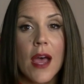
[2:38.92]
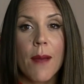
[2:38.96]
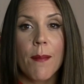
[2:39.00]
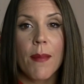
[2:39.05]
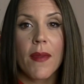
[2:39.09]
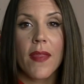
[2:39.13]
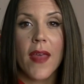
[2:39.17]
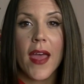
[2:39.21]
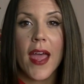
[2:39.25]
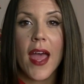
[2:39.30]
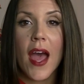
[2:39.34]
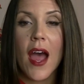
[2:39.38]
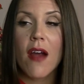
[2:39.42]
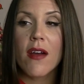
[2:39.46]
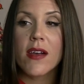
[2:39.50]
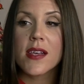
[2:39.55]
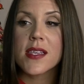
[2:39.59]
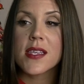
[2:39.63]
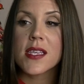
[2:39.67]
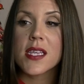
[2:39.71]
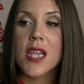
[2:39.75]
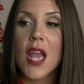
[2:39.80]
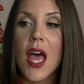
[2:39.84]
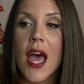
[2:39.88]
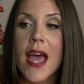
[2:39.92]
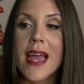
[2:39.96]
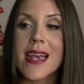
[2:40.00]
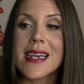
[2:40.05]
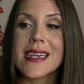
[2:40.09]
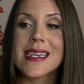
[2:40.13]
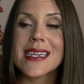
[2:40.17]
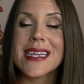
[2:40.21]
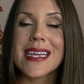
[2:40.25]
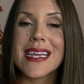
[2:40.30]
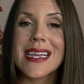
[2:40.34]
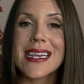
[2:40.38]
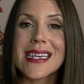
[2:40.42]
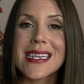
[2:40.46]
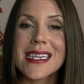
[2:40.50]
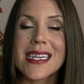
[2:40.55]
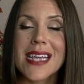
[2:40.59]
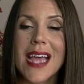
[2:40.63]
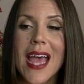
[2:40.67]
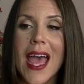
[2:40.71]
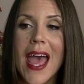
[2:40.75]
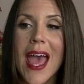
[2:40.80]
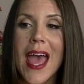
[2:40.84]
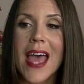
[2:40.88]
but they are a slight
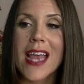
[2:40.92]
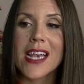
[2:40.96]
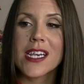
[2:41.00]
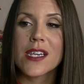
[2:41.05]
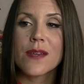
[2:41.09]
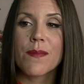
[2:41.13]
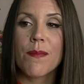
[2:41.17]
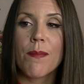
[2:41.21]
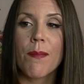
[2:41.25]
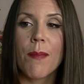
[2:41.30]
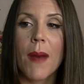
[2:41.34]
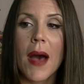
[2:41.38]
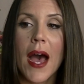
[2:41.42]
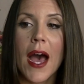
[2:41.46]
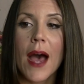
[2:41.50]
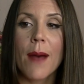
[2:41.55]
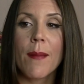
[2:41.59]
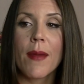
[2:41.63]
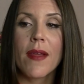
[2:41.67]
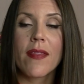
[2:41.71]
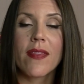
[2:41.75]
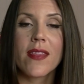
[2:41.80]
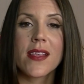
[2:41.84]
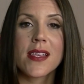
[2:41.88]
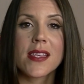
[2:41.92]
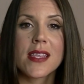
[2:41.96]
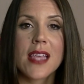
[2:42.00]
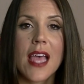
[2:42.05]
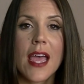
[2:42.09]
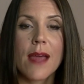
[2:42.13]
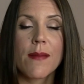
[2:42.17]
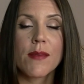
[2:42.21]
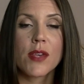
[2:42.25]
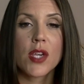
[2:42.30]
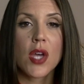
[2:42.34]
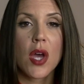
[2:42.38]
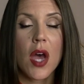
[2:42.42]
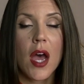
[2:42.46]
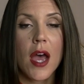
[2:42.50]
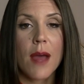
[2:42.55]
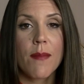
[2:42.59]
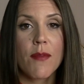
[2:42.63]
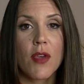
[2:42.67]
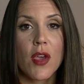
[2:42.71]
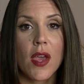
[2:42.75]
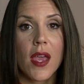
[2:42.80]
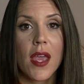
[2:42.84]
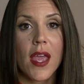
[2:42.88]
tint and balm at the same
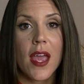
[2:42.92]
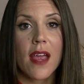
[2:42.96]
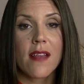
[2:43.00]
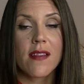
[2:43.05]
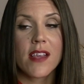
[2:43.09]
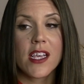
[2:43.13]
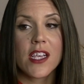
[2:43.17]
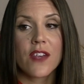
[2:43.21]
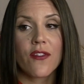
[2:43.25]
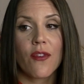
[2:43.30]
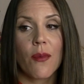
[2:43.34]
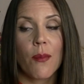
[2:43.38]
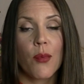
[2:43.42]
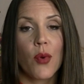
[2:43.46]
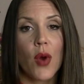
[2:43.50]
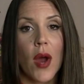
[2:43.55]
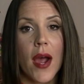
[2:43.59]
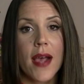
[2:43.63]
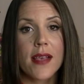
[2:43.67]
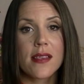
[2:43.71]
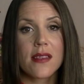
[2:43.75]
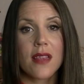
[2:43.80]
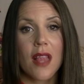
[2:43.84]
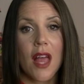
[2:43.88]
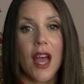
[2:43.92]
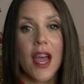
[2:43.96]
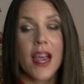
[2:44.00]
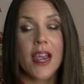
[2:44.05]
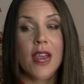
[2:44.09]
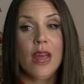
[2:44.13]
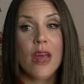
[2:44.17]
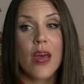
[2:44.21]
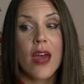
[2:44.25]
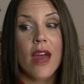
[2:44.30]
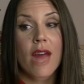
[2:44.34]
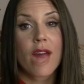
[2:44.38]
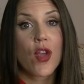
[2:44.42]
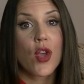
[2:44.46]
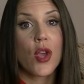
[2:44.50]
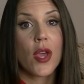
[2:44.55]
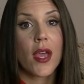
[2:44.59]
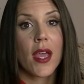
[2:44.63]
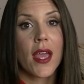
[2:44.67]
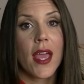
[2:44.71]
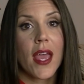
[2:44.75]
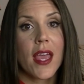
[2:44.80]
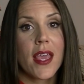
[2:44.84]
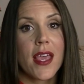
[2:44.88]
time. You can get these from Priceline, wherever you
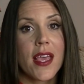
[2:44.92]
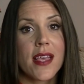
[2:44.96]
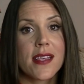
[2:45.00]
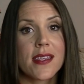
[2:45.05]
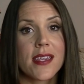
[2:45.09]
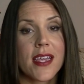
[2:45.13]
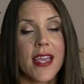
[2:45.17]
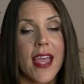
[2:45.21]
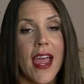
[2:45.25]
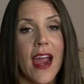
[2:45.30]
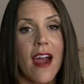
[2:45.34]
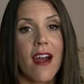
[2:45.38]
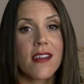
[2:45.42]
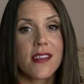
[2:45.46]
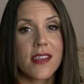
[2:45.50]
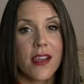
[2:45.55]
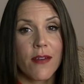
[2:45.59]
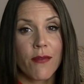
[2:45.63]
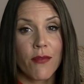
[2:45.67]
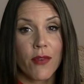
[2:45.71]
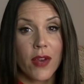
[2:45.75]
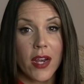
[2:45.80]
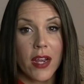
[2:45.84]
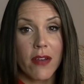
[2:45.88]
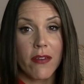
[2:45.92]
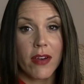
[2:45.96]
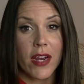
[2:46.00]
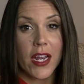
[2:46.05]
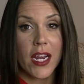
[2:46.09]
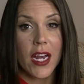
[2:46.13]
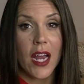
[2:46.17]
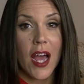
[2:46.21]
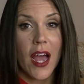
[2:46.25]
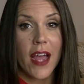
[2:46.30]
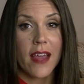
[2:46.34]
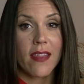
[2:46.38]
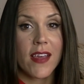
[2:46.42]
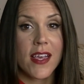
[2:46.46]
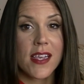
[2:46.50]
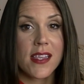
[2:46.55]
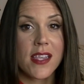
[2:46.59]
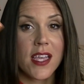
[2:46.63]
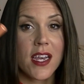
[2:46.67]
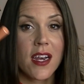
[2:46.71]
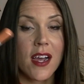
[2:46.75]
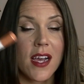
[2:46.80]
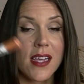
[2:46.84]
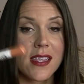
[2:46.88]
can get Yes to Carrots. I really, really like
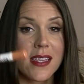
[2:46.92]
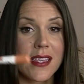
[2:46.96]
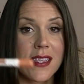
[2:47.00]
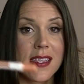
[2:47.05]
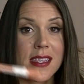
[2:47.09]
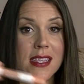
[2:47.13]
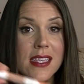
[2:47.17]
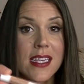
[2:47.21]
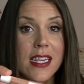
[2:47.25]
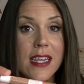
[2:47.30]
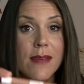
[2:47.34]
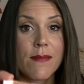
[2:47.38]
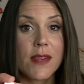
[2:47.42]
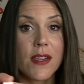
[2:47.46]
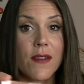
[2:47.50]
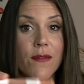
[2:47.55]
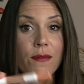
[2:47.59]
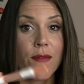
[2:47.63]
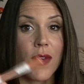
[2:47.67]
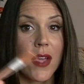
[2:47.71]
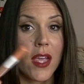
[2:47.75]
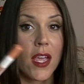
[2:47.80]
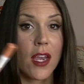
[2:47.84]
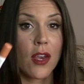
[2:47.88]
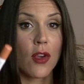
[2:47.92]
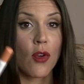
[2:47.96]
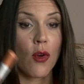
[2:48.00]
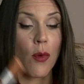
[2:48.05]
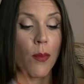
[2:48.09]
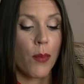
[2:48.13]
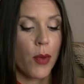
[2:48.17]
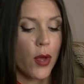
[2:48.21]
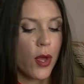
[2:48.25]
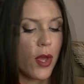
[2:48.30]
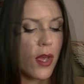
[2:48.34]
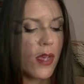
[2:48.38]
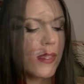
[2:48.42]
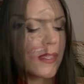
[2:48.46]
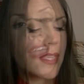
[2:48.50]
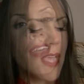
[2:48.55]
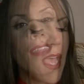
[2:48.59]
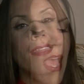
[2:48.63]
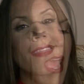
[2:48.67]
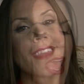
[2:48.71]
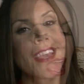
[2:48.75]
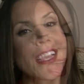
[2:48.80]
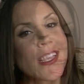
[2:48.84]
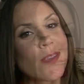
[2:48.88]
these. They're nice and slim to fit in your purse.
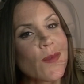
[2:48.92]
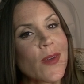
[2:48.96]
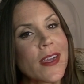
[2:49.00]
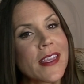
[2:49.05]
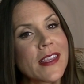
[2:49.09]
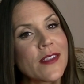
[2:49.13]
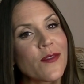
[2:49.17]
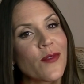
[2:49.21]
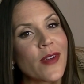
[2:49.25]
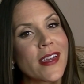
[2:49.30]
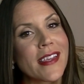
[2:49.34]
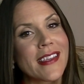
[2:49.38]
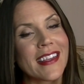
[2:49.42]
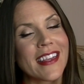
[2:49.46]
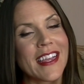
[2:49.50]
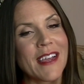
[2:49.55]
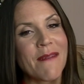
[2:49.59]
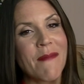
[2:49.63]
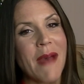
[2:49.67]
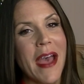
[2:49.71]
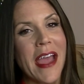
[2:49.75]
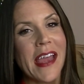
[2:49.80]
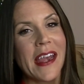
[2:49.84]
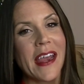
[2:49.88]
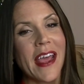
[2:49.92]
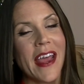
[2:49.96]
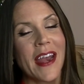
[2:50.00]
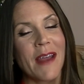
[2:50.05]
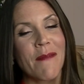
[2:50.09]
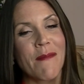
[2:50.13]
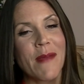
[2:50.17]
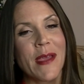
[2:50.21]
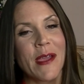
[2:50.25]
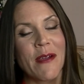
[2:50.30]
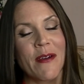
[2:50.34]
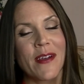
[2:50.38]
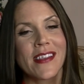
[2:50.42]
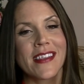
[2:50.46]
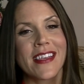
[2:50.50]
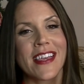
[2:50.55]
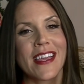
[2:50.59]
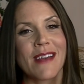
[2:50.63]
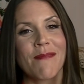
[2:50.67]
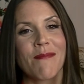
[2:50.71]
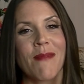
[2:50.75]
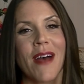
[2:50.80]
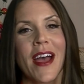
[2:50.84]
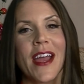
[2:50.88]
These ones recently made an appearance
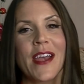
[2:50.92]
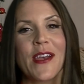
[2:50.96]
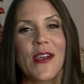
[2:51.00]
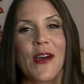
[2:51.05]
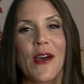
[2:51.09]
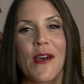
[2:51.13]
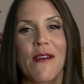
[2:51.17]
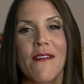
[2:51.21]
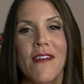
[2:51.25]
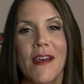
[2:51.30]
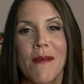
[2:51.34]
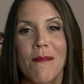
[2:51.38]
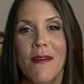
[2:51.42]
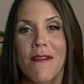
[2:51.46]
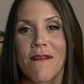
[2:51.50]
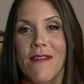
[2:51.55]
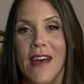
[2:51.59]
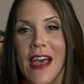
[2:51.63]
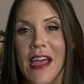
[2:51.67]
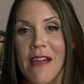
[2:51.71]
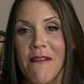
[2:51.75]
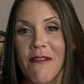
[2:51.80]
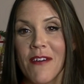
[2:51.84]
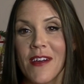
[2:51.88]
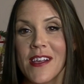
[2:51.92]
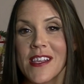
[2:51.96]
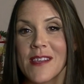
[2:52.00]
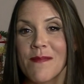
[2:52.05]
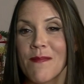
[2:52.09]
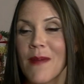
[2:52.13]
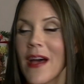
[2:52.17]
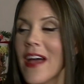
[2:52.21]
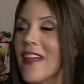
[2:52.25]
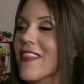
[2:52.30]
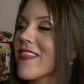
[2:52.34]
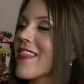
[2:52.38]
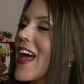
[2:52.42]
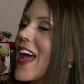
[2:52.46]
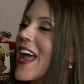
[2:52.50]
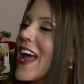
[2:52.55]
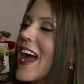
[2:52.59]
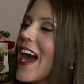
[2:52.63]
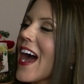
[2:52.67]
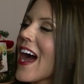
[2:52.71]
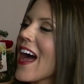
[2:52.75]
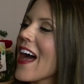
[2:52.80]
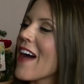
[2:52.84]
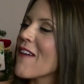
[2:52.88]
in my November favorites, but
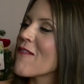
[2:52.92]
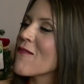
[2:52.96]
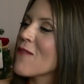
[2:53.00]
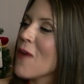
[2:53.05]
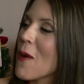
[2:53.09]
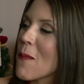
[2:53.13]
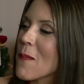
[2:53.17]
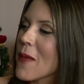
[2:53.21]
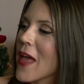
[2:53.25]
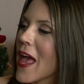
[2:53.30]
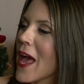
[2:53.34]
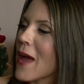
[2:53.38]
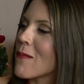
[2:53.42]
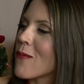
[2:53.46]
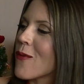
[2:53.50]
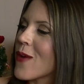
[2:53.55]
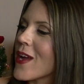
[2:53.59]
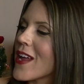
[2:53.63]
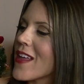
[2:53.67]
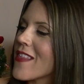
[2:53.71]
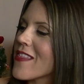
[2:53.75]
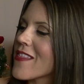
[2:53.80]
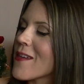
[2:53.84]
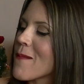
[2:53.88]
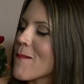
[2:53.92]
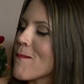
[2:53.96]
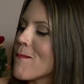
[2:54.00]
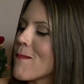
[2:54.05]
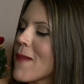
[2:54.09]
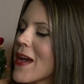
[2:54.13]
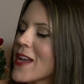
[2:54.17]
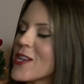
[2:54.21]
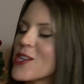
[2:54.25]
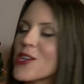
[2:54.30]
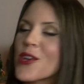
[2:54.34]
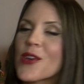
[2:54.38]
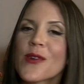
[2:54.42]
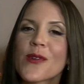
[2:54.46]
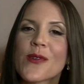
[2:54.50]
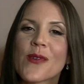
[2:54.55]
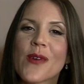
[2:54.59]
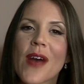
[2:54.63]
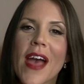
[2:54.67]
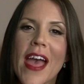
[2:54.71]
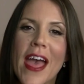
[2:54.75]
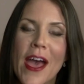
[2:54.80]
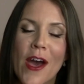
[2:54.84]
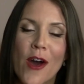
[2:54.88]
they are from Cadbury, the
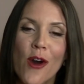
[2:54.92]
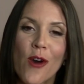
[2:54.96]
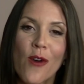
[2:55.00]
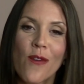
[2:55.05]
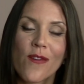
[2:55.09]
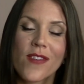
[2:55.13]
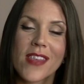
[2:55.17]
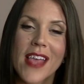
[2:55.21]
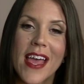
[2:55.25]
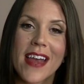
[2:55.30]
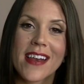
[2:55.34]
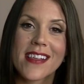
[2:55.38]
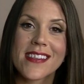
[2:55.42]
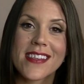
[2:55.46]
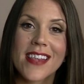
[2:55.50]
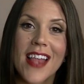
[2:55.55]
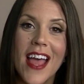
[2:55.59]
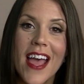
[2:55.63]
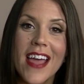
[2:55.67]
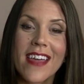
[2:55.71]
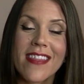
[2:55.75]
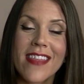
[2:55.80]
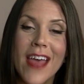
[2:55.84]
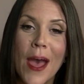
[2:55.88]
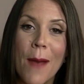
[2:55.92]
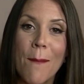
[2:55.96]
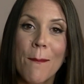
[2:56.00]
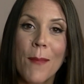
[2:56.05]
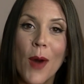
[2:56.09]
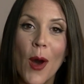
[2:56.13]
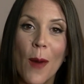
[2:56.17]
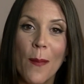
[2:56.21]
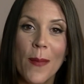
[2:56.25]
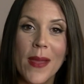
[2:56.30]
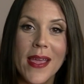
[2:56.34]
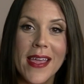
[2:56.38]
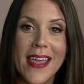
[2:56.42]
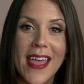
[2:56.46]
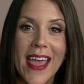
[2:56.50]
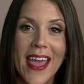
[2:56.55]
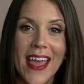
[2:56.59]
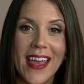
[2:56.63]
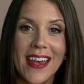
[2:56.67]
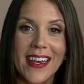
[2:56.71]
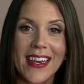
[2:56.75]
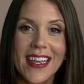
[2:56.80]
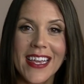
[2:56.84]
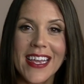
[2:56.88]
Magical Elves, and it's like that popping
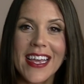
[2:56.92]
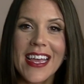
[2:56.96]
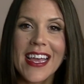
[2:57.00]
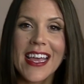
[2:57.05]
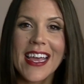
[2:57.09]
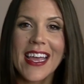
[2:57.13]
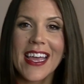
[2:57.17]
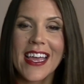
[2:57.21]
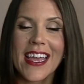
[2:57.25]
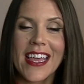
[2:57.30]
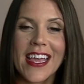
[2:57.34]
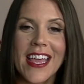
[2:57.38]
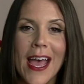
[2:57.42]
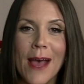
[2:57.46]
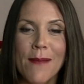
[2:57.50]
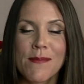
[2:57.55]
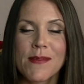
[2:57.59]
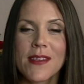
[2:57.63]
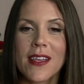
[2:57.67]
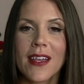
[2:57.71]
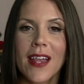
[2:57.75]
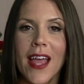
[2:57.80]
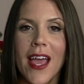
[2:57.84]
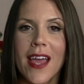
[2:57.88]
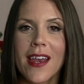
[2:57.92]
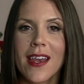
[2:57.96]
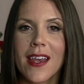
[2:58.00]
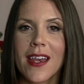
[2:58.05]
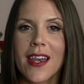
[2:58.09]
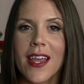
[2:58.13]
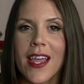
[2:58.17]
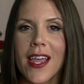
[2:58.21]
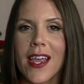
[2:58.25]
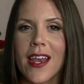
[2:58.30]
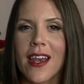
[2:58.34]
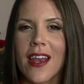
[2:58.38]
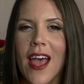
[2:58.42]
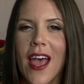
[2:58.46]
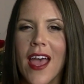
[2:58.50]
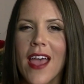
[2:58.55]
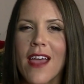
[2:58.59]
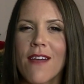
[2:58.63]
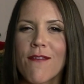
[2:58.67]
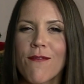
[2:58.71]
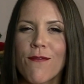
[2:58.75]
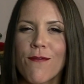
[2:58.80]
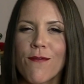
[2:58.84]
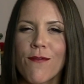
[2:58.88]
candy encapsulated in
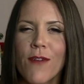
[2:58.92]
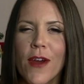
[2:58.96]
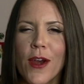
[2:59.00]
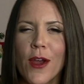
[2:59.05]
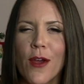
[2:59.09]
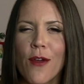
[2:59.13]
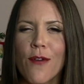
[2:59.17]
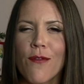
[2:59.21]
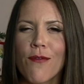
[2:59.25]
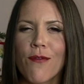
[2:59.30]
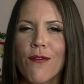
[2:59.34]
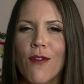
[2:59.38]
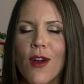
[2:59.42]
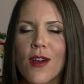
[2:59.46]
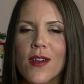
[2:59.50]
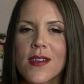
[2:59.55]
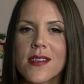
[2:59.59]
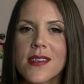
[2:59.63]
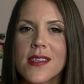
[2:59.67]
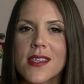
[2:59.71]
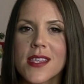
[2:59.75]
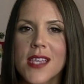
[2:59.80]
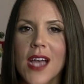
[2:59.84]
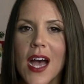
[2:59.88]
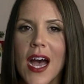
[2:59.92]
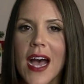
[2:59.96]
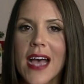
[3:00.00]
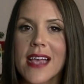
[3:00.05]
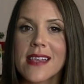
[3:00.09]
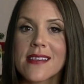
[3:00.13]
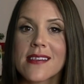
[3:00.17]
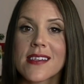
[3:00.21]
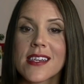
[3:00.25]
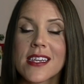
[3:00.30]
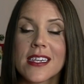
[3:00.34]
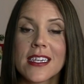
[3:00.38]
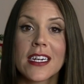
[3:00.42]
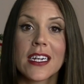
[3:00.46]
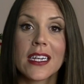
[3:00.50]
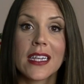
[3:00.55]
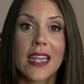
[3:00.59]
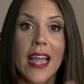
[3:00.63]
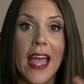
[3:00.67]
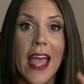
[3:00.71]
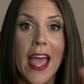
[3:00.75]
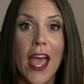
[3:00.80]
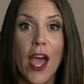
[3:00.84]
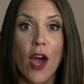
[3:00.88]
a Freddo Frog sized
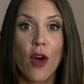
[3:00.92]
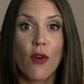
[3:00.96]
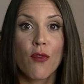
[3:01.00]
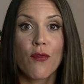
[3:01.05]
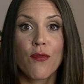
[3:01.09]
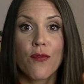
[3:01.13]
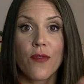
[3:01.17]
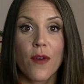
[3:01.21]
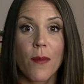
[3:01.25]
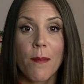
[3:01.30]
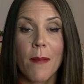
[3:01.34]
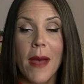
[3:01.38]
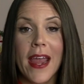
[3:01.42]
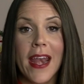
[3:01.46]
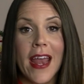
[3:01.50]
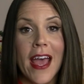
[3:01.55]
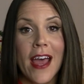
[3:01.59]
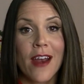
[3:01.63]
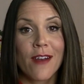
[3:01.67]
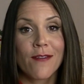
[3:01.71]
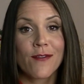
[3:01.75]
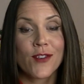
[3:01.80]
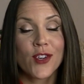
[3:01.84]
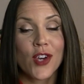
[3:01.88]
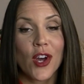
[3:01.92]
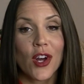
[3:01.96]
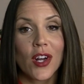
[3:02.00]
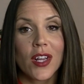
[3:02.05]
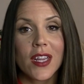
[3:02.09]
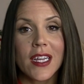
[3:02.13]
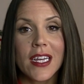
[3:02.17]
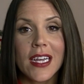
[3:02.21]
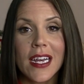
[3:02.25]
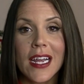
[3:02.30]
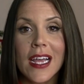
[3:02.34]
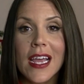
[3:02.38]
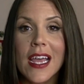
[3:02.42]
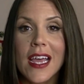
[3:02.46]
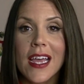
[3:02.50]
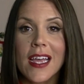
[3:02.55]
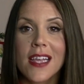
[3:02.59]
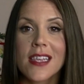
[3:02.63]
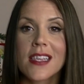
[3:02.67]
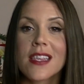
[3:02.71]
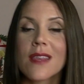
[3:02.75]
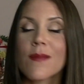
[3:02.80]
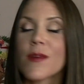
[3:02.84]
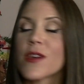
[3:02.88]
little elf made out of chocolate.
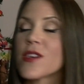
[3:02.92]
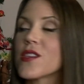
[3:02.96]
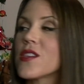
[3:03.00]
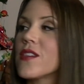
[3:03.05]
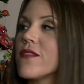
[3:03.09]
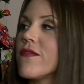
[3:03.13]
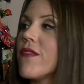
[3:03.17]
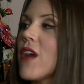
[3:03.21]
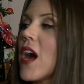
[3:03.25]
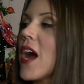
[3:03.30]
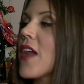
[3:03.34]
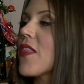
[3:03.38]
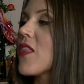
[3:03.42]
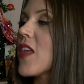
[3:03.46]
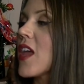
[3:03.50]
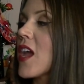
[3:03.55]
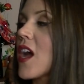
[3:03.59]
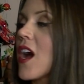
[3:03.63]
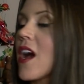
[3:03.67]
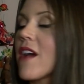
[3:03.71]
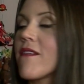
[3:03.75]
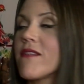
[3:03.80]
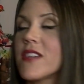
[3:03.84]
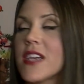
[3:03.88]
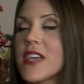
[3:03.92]
It's the most divine thing I've